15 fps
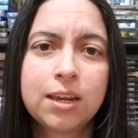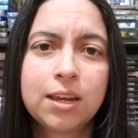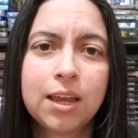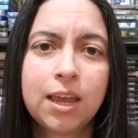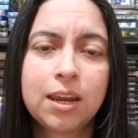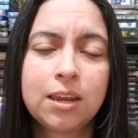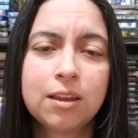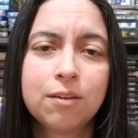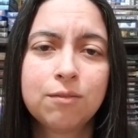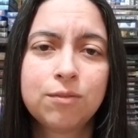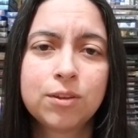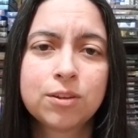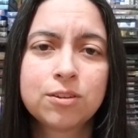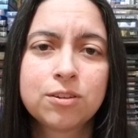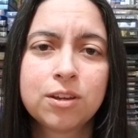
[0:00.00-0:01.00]
any of
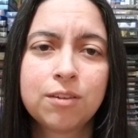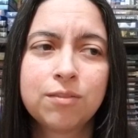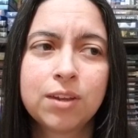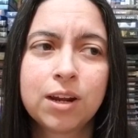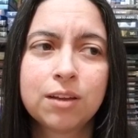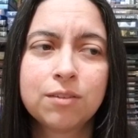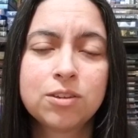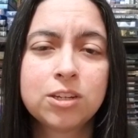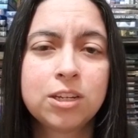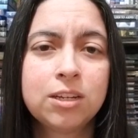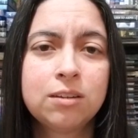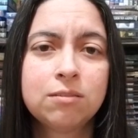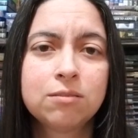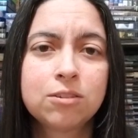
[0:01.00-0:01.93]
the stuff that I've seen,